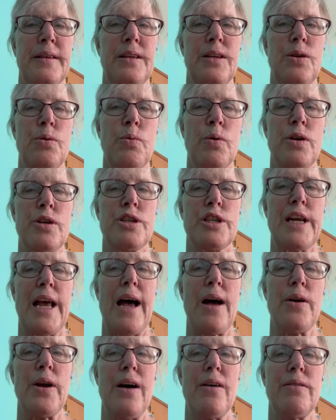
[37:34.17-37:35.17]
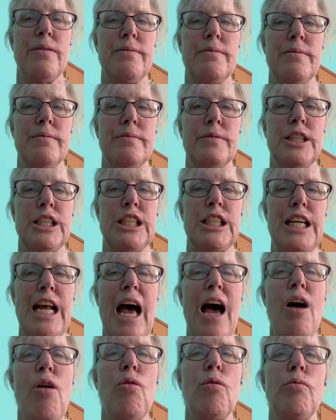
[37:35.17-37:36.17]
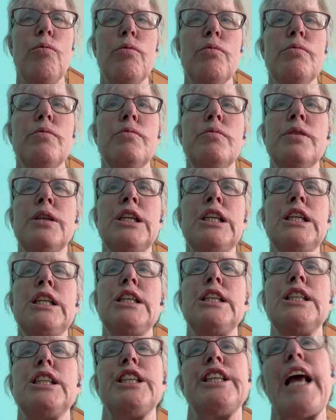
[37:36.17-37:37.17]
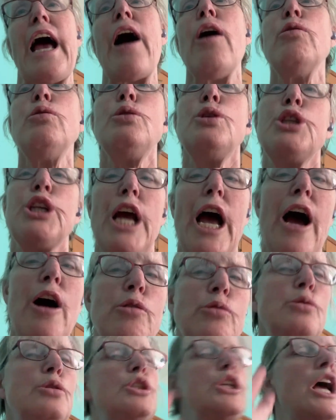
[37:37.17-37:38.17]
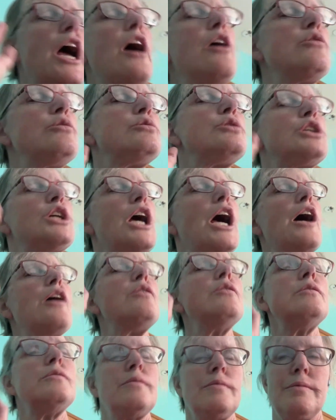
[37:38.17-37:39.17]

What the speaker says: You want to shout out? Shout. Shout, shout, shout, shout.